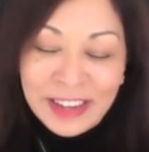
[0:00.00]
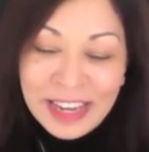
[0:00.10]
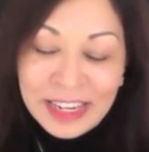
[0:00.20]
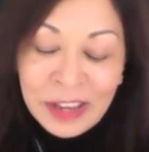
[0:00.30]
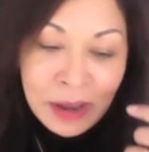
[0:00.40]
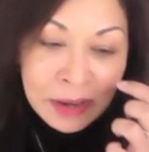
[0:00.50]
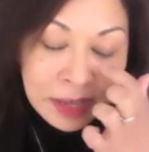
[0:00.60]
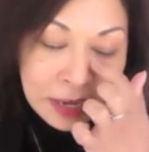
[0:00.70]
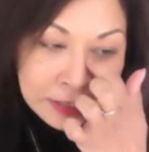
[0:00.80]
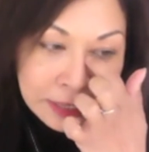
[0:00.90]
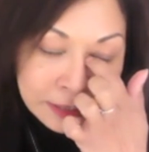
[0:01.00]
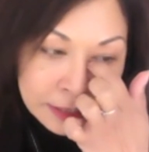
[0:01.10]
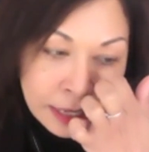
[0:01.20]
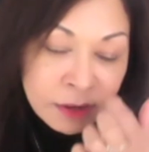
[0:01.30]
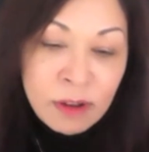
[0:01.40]
No, as I
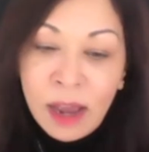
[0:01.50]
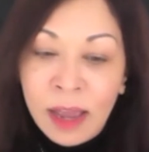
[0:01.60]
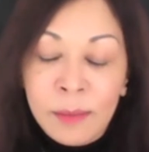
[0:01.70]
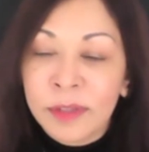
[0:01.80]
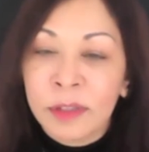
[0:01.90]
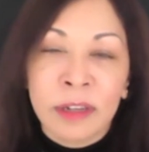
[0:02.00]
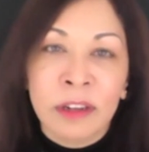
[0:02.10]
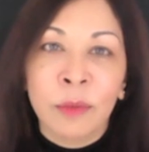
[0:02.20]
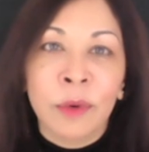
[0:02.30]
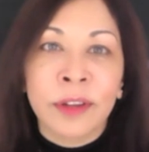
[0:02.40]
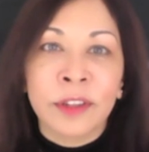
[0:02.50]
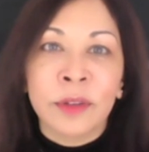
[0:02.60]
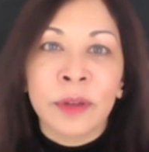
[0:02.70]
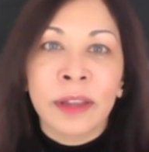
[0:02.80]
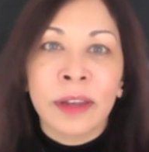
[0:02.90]
said, I absolutely love what I
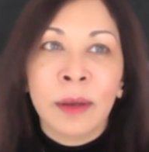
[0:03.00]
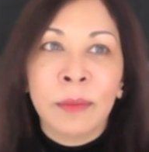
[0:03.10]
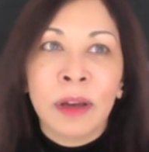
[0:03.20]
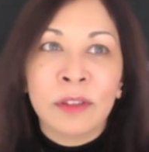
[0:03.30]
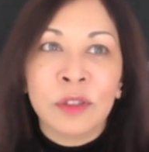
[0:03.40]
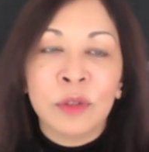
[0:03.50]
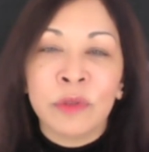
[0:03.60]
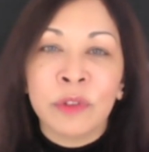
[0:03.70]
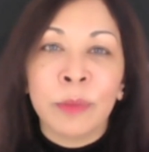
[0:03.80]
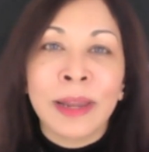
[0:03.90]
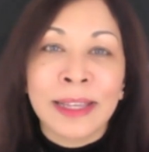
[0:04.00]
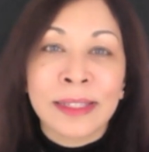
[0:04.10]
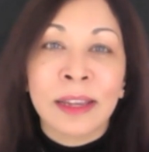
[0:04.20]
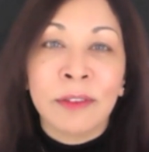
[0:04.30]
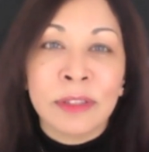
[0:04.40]
do, and I do feel
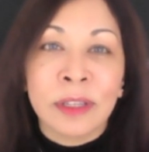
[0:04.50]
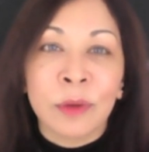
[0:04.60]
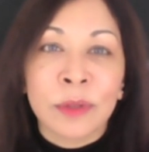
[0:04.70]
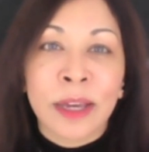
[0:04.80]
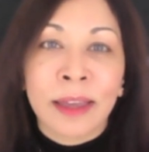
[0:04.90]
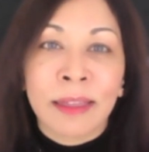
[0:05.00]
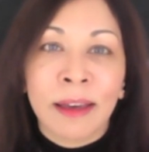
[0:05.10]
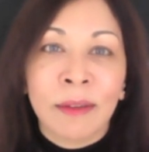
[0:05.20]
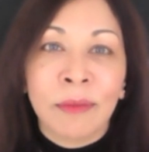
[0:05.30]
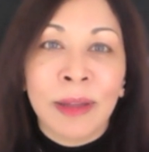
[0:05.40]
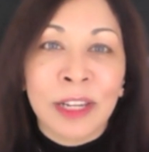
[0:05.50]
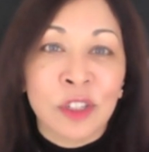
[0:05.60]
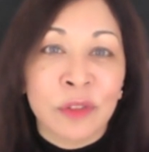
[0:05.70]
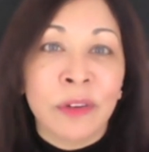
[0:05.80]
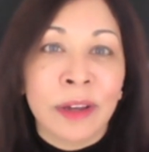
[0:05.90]
blessed every single day that I've managed
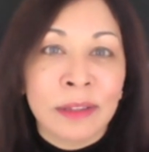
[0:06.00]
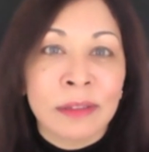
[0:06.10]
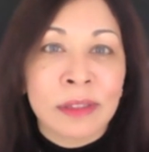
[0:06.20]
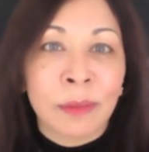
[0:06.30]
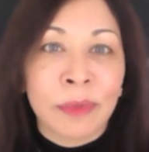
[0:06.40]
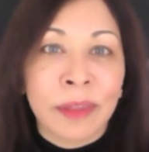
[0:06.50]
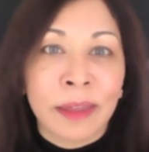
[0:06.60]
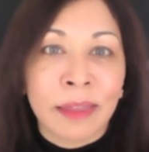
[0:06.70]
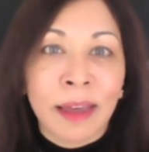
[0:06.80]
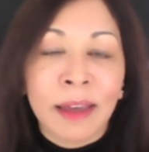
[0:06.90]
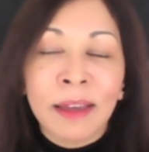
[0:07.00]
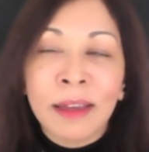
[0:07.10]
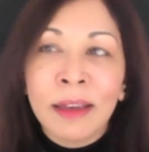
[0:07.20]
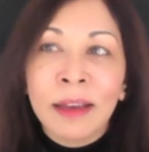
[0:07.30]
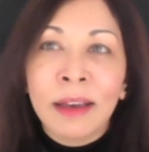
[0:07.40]
to find something that
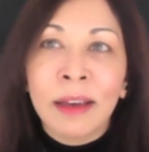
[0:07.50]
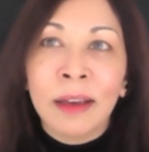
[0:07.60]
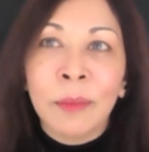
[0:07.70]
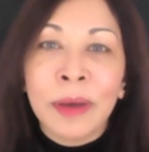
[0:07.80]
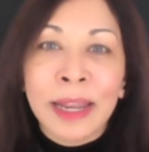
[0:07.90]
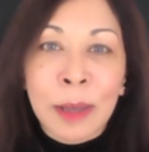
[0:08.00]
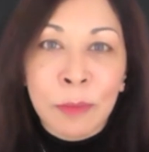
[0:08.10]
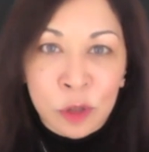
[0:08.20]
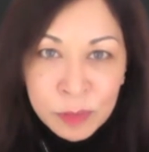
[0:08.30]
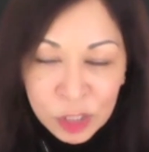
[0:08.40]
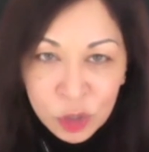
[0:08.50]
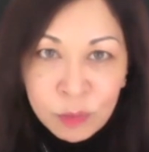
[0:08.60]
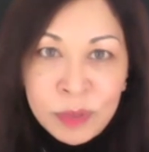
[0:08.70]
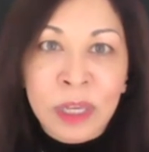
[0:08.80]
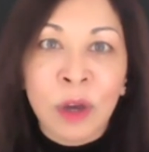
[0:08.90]
enables me to
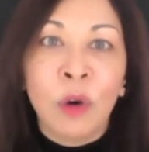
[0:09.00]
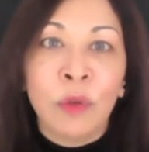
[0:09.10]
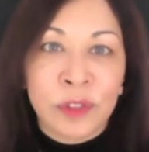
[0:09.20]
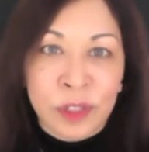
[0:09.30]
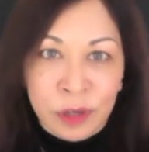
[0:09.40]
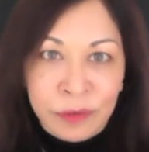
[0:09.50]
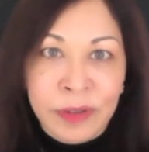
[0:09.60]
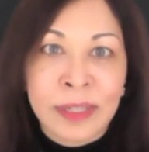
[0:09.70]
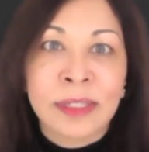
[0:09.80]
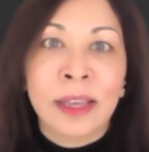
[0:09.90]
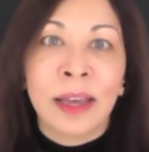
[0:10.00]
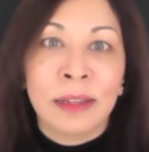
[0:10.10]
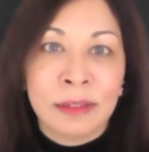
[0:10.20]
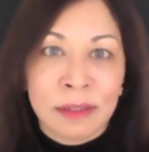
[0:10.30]
be of service and